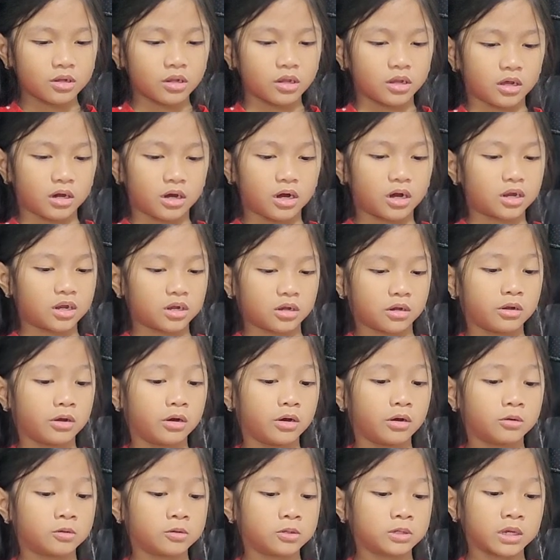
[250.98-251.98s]
not
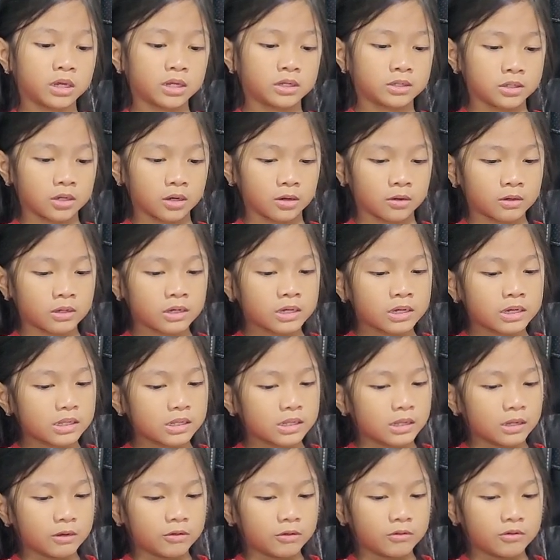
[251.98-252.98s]
know, said Joe.
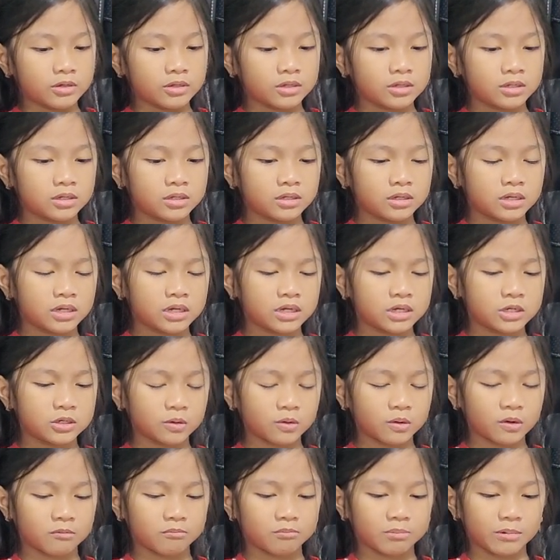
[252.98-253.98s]
The noisy
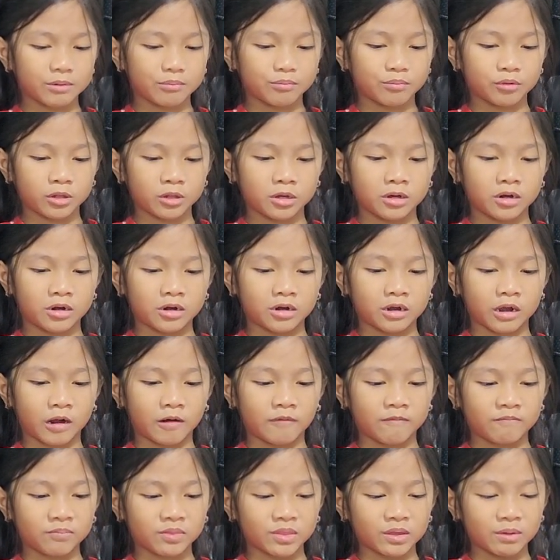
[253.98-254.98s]
short people got
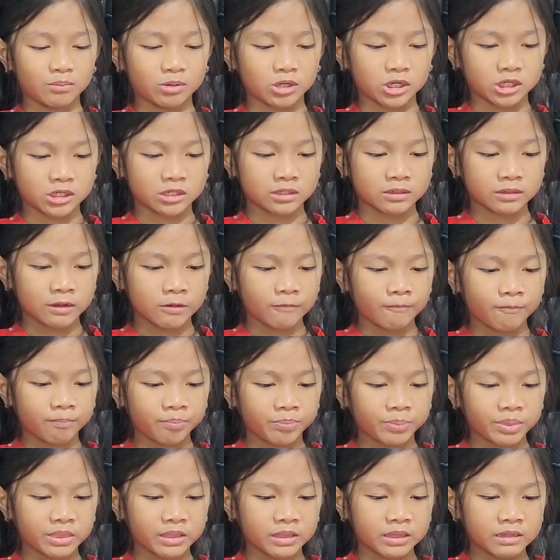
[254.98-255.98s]
off the bus.
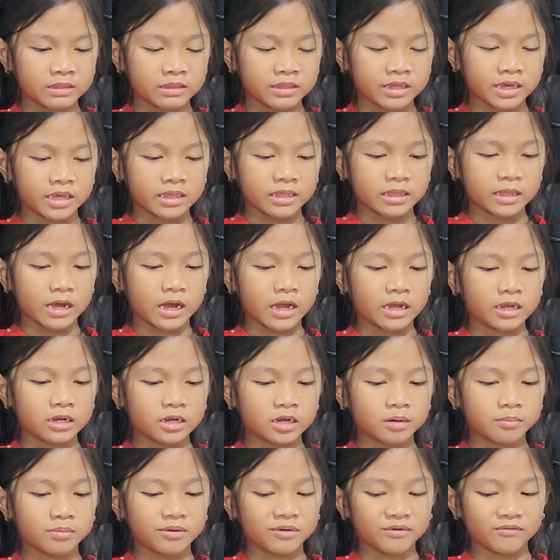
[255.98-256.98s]
They
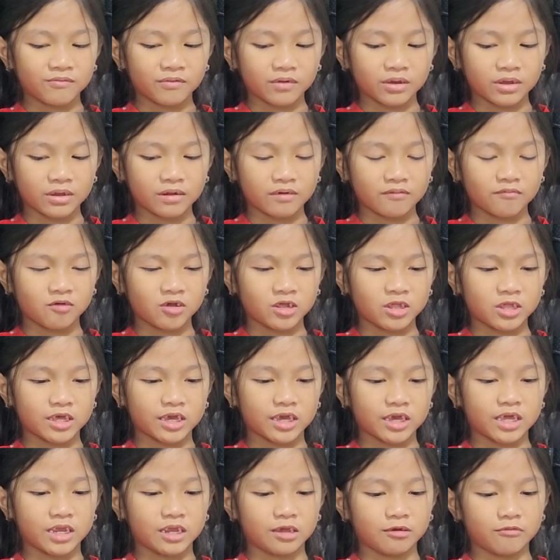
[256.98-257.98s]
lined up in front of a
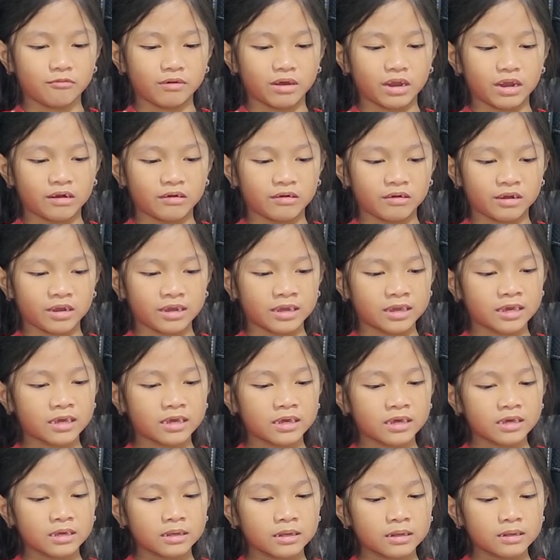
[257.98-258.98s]
lady wearing
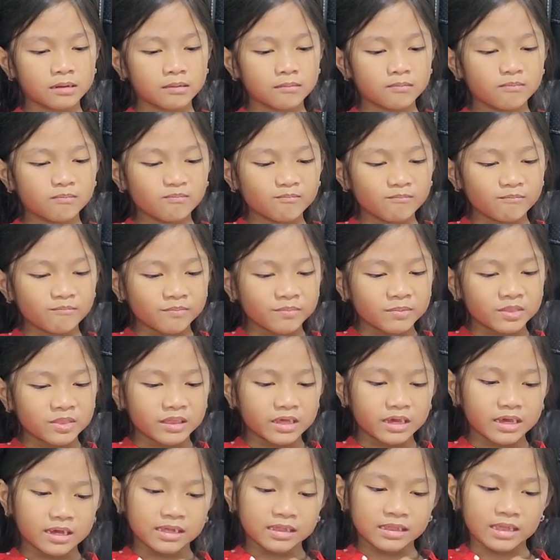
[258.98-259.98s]

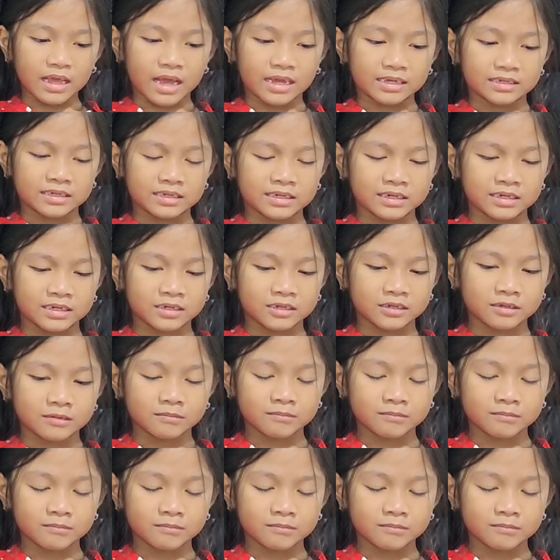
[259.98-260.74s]
thick glasses.